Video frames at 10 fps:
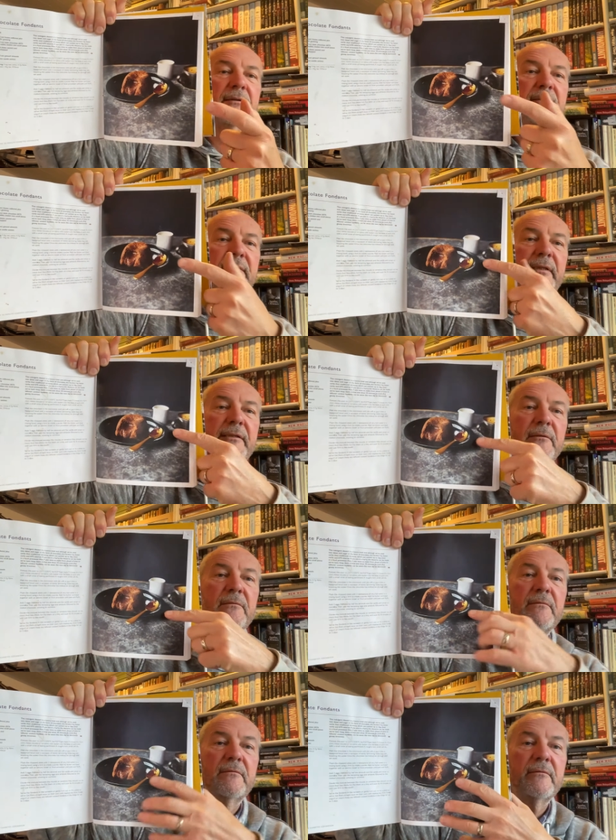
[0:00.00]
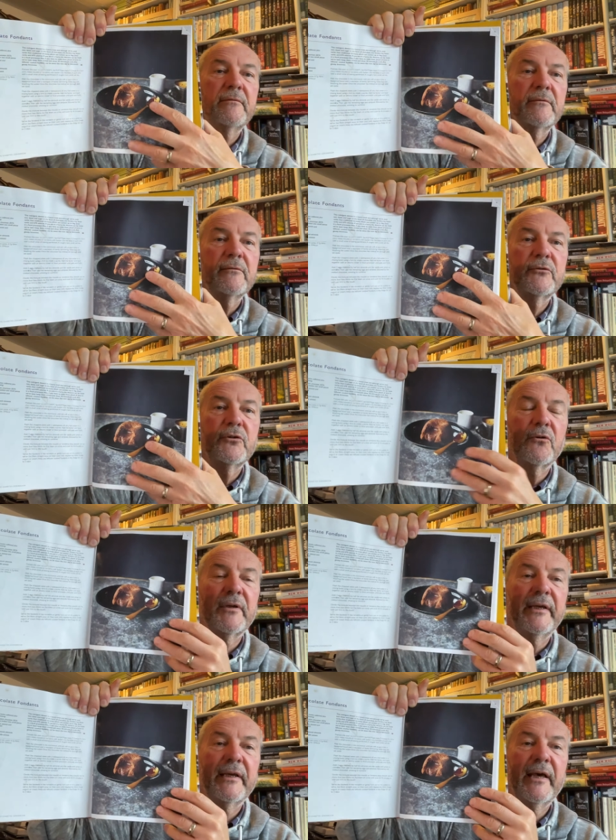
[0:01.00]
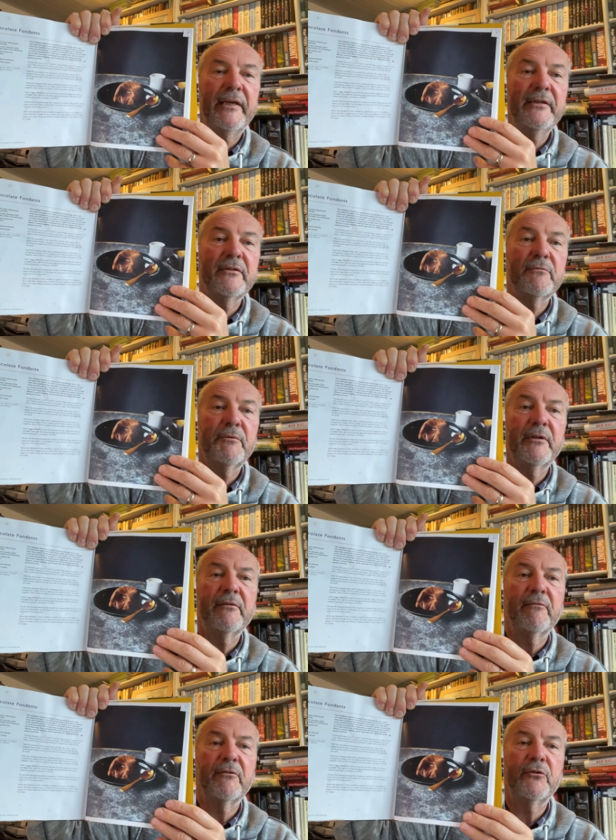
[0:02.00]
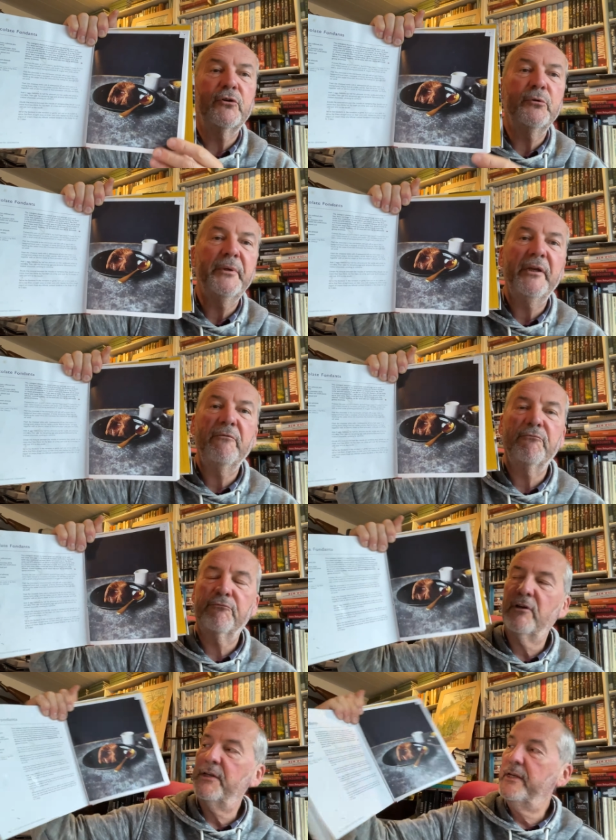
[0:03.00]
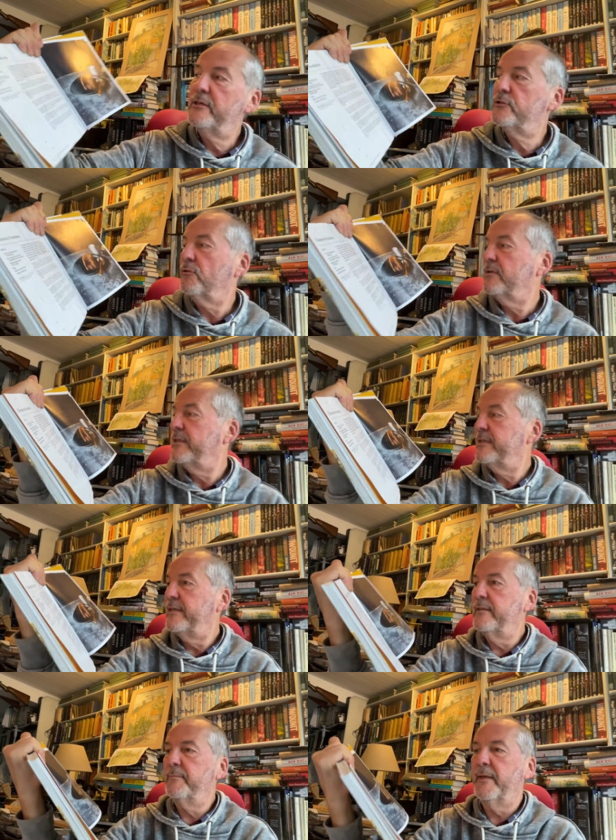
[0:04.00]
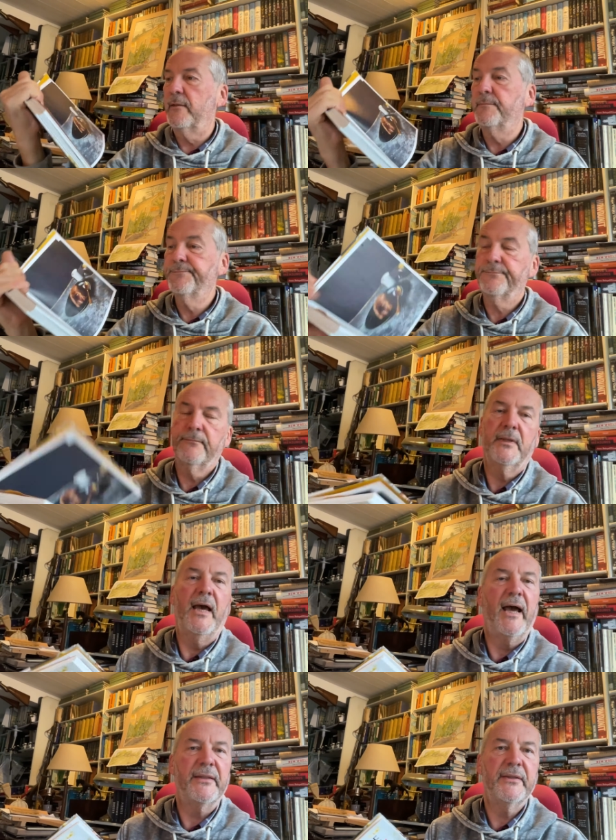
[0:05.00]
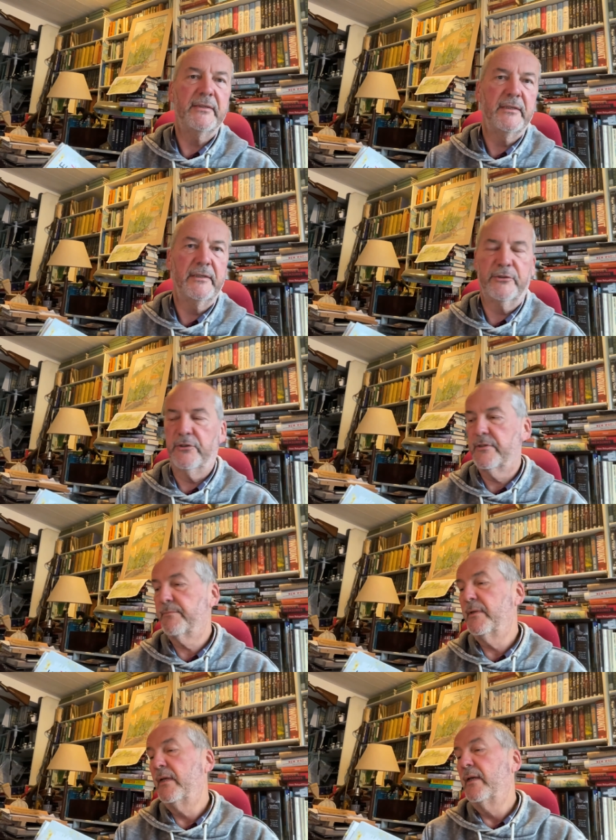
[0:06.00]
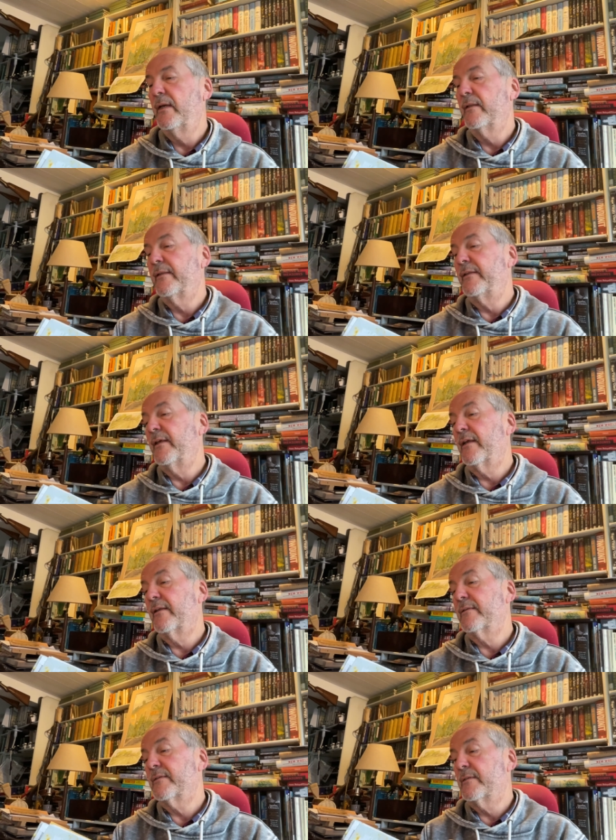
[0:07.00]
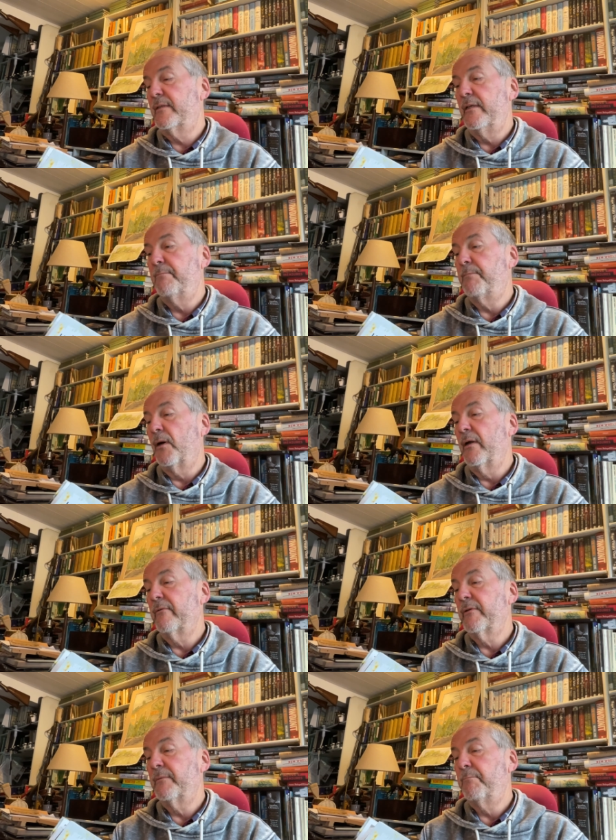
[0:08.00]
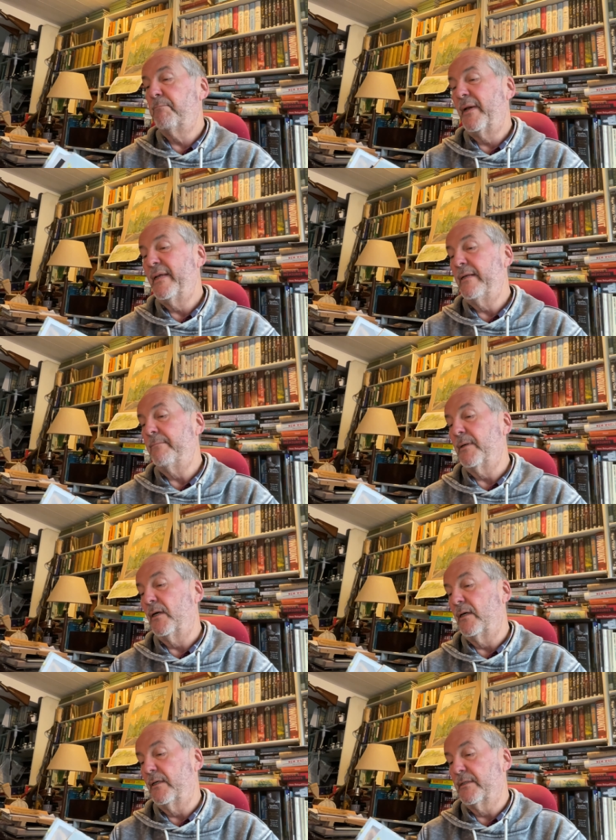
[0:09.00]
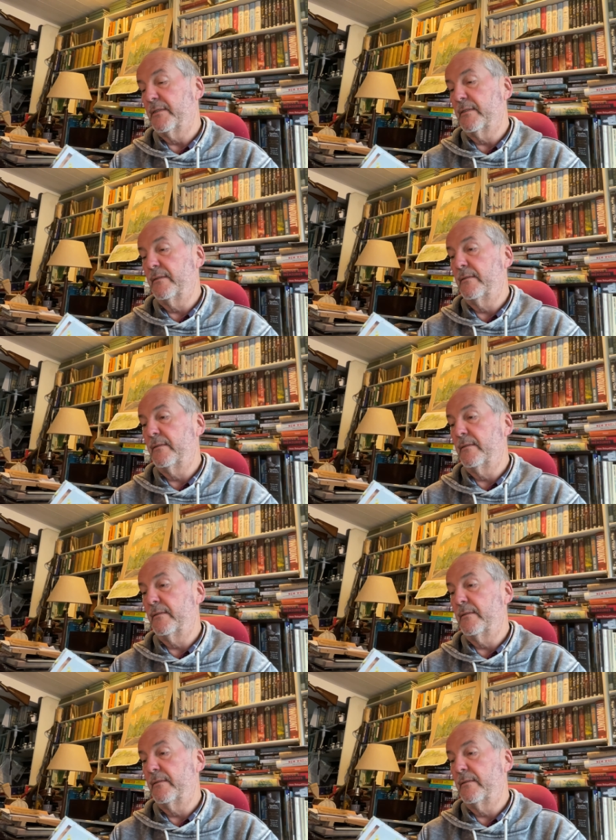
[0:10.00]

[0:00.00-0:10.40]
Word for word: little chocolate cakes with gooey, runny chocolate in the middle, and they're delicious. Then there's the Byron Bay bars,